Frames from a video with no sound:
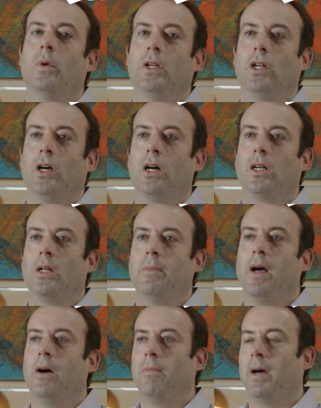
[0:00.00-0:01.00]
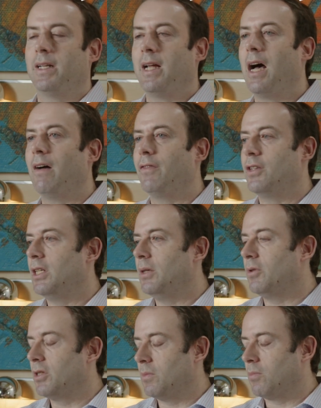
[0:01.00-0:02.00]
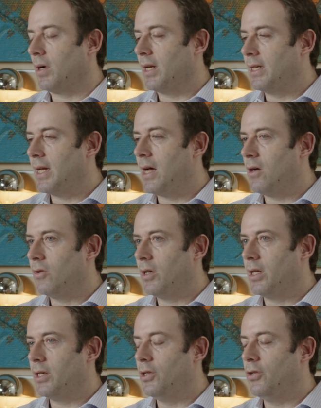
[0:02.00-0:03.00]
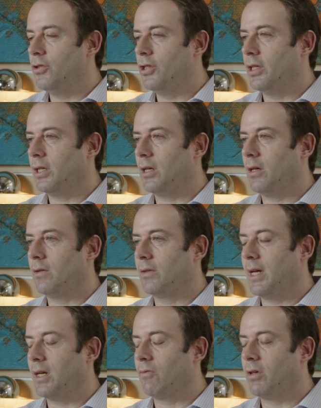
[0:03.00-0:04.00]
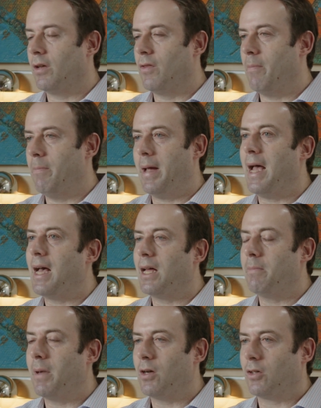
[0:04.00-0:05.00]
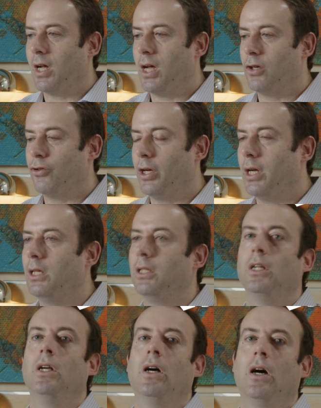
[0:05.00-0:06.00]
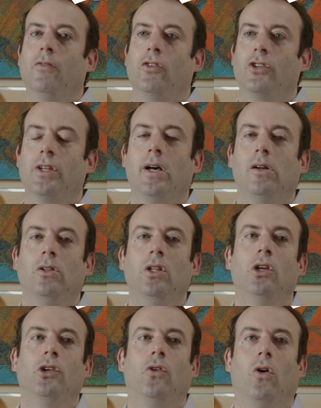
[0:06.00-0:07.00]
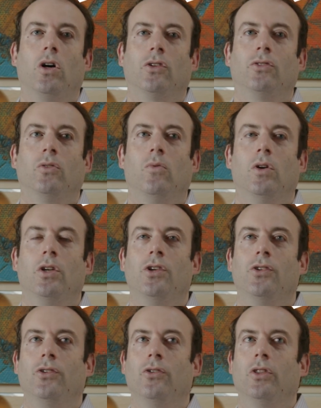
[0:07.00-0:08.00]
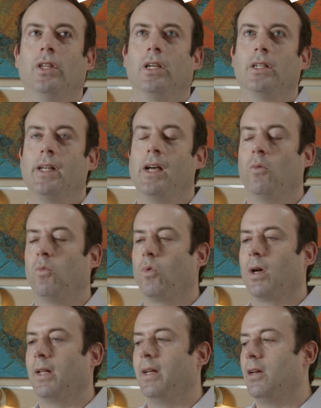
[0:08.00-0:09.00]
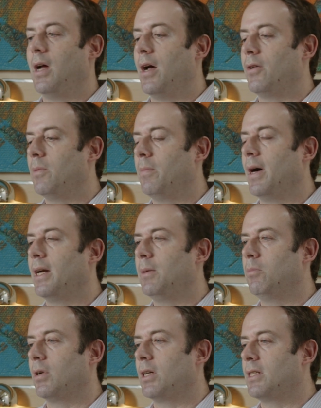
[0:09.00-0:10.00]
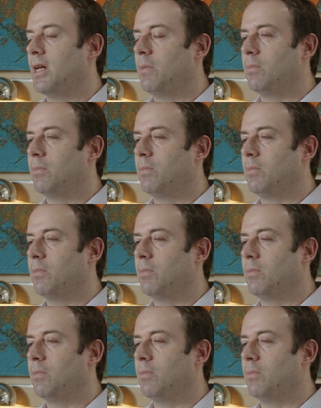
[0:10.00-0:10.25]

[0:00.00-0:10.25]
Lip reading: talked about mitophagy, which is the breakdown and getting rid of the bad mitochondria of your cell. You also want to do things to help regulate how your body breaks down